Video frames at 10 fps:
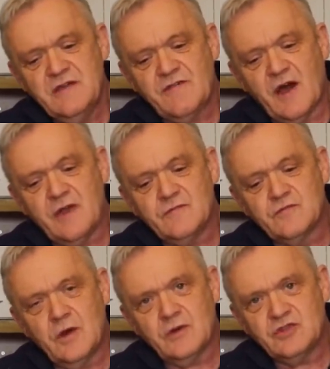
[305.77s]
if I
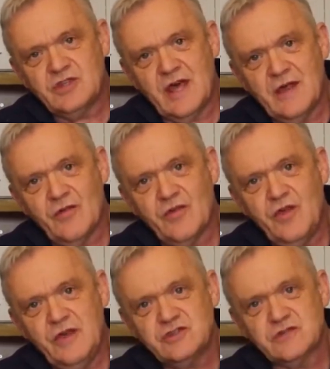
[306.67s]
rotate
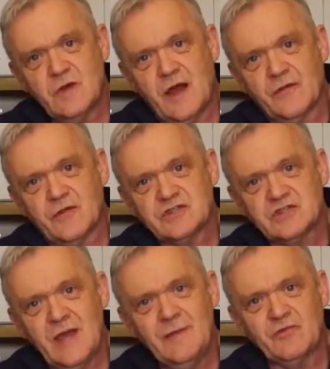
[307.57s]
this at
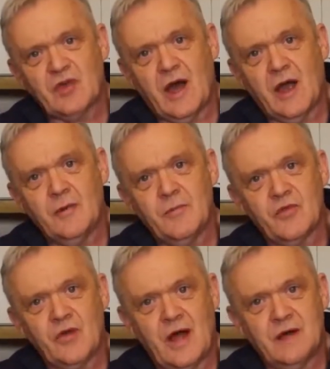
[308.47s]
the same
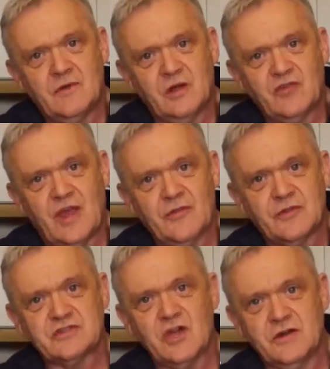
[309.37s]
time that I
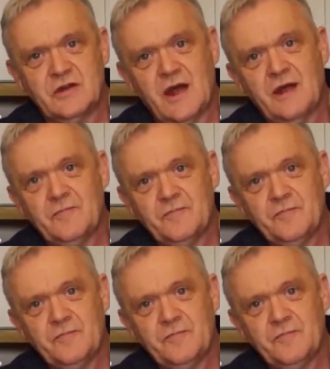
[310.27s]
rotate the sun.